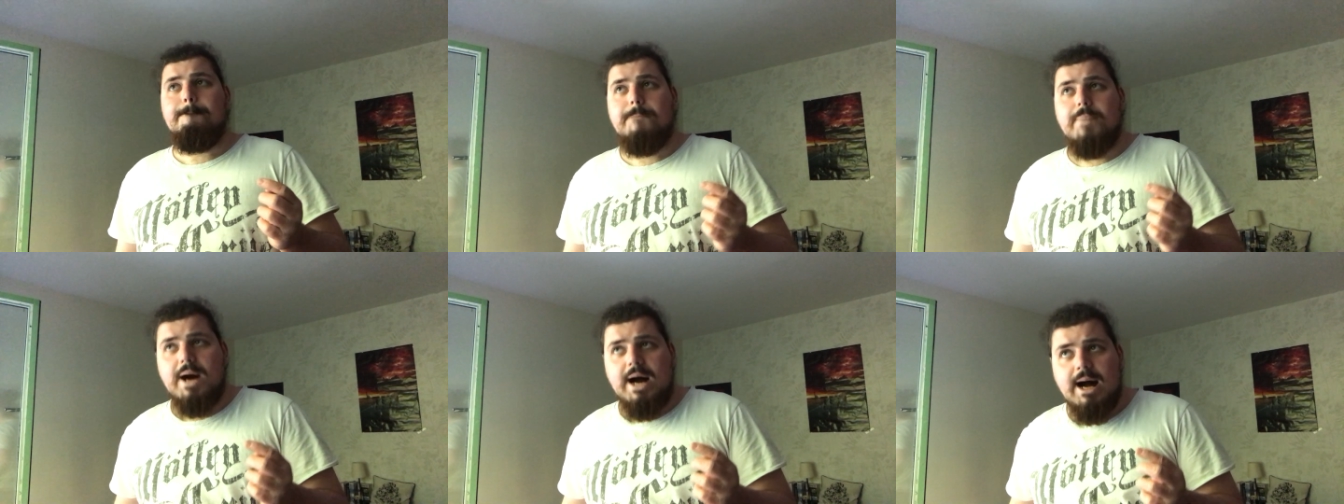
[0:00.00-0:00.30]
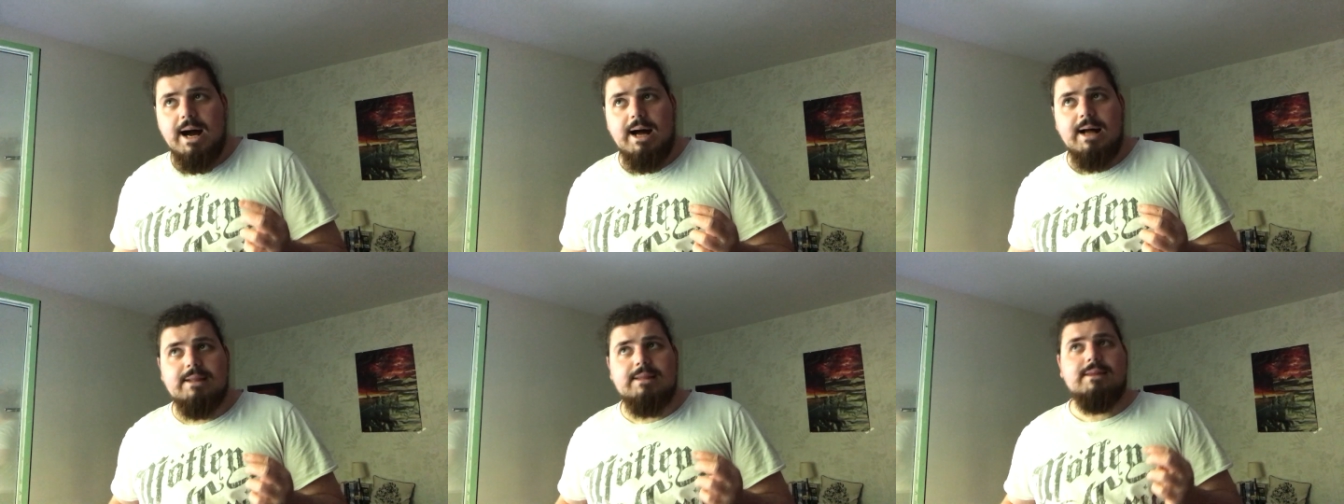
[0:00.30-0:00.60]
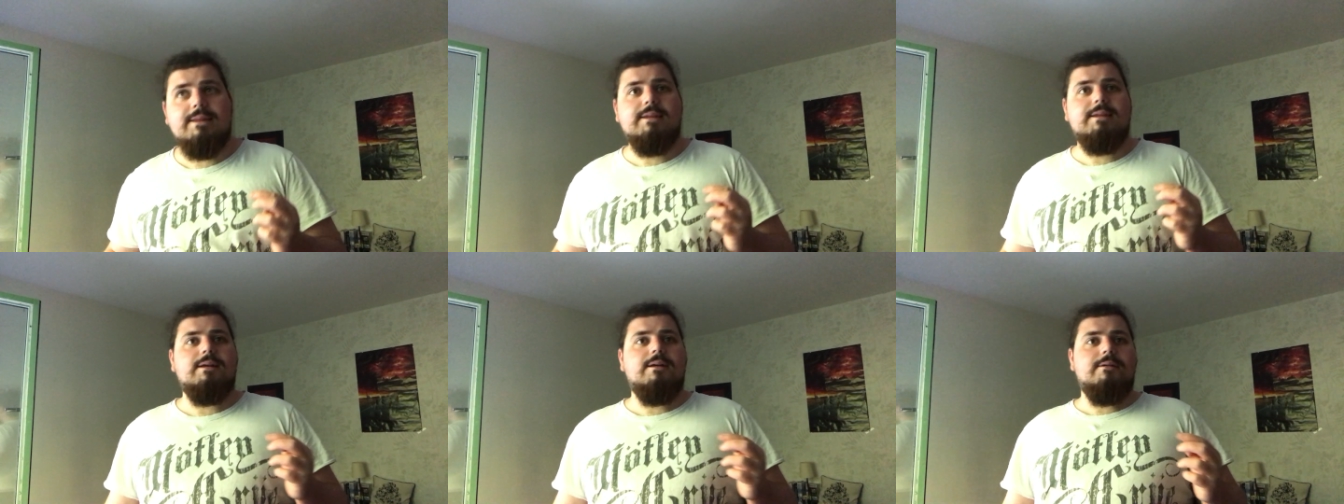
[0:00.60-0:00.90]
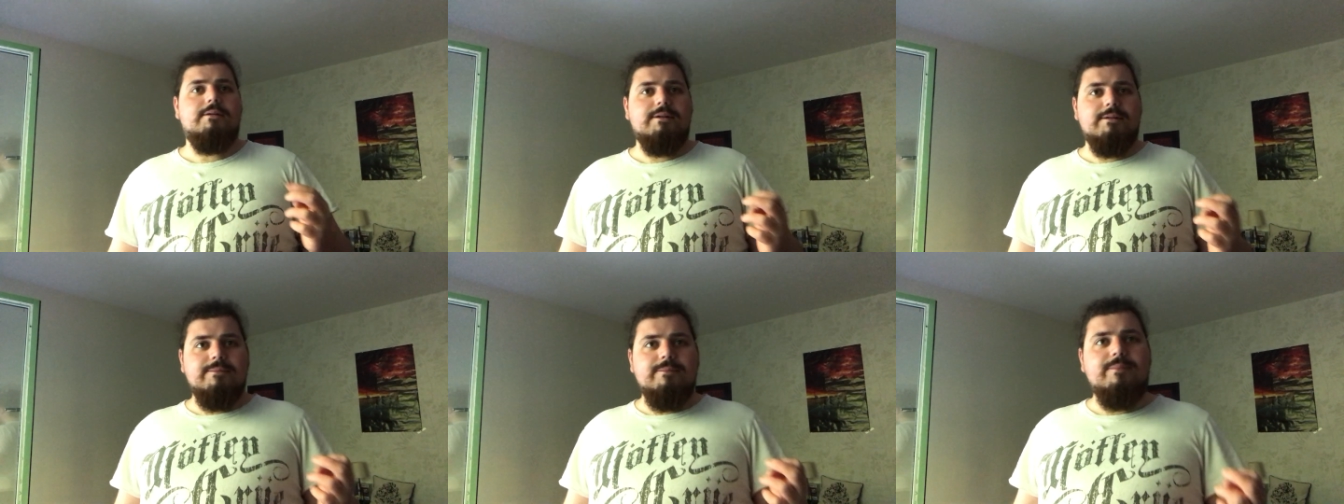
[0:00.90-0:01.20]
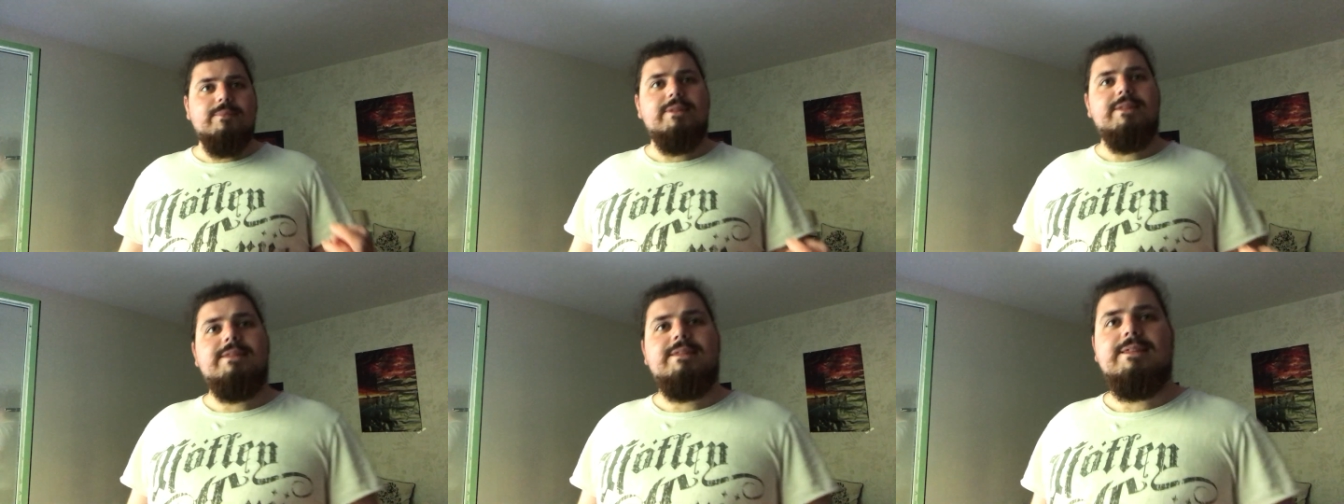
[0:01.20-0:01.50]
but
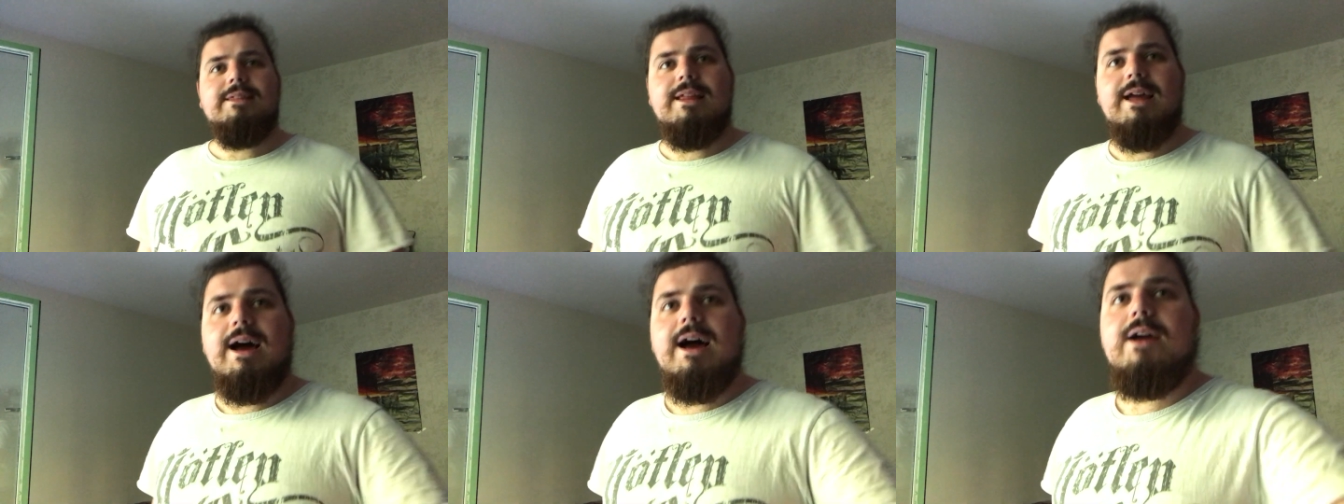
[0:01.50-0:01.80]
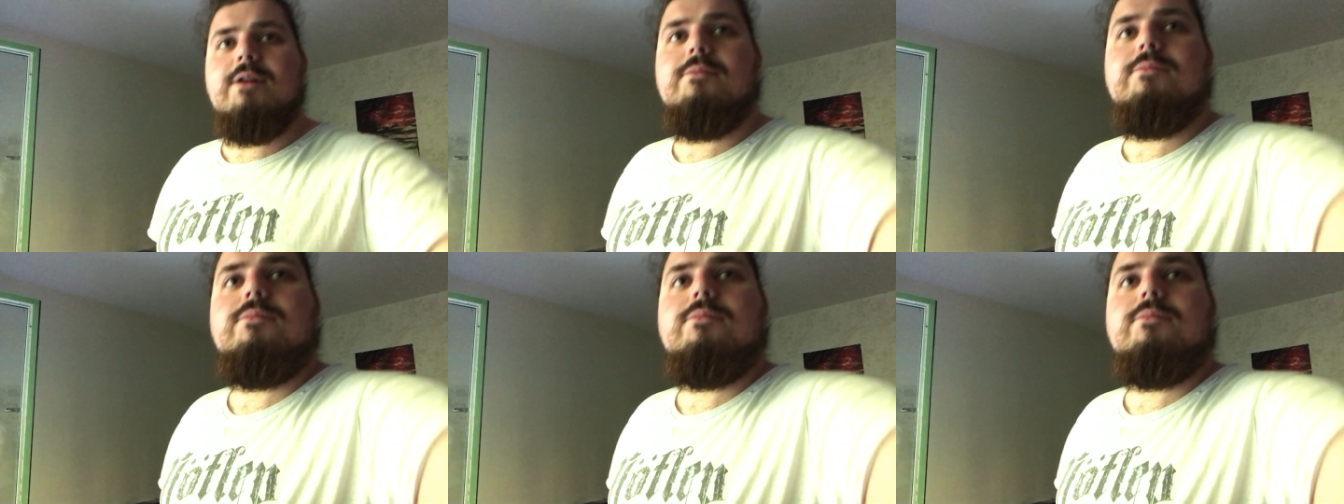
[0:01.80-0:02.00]
I